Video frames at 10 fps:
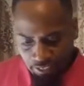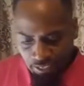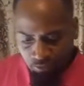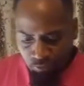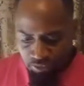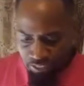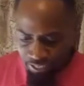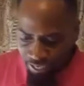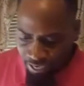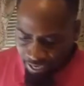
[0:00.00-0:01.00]
And when they
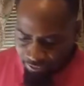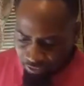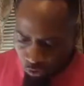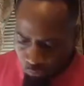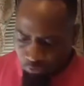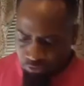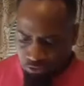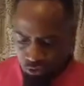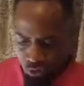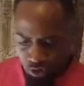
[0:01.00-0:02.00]
had opened the
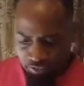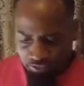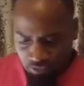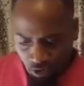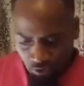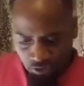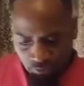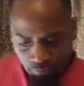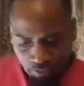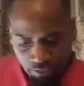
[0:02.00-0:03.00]
door and saw
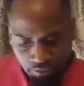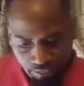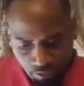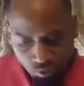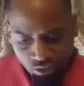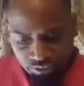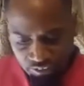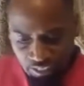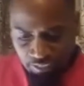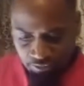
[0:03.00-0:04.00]
him, they were
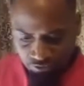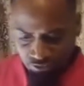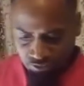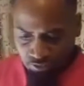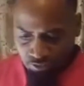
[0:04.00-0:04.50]
astonished.